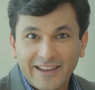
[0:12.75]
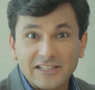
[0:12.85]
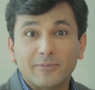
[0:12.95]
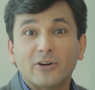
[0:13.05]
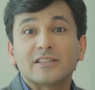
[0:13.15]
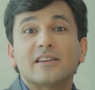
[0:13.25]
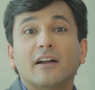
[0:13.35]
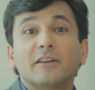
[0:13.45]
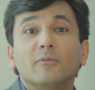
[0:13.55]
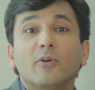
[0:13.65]
It's about
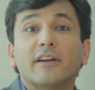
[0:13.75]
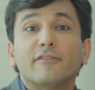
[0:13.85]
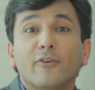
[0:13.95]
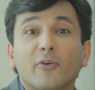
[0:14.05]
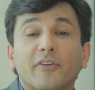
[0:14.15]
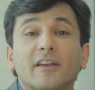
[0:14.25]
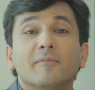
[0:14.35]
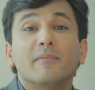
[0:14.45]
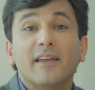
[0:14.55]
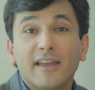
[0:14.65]
starting work at 4 a.m.